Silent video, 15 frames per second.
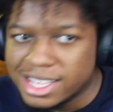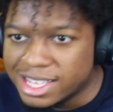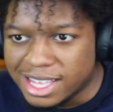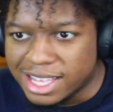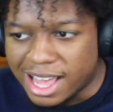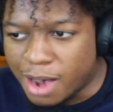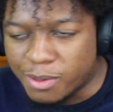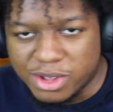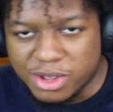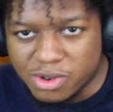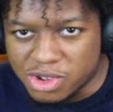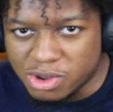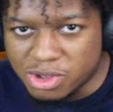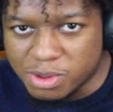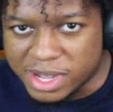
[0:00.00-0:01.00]
I was
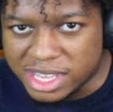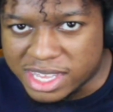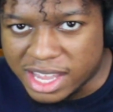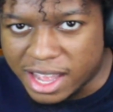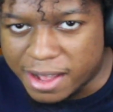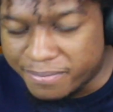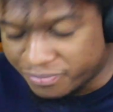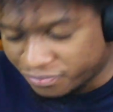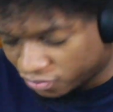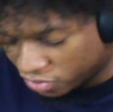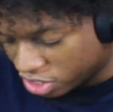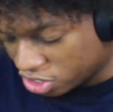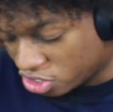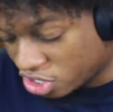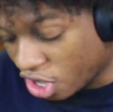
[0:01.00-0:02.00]
doing YouTube at the time.
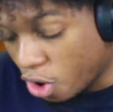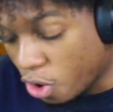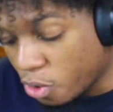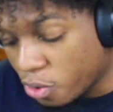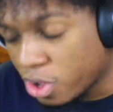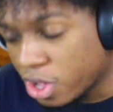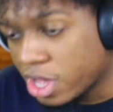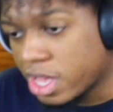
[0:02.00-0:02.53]
So